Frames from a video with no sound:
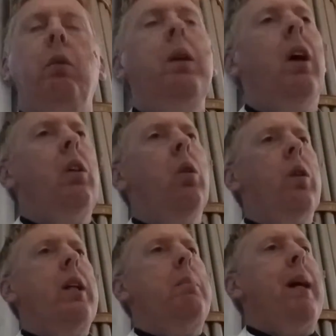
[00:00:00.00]
We're not
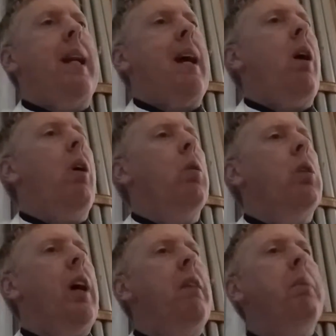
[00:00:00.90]
talking about our whole
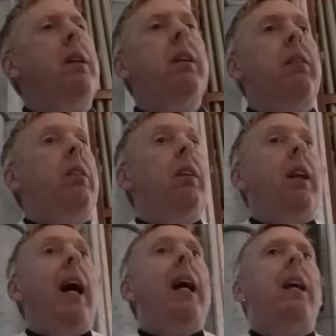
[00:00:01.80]
life, but just
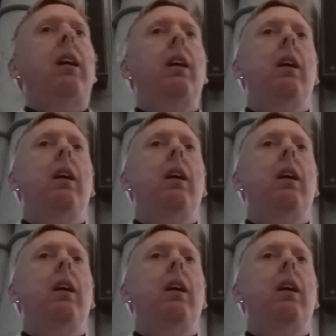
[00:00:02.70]
today.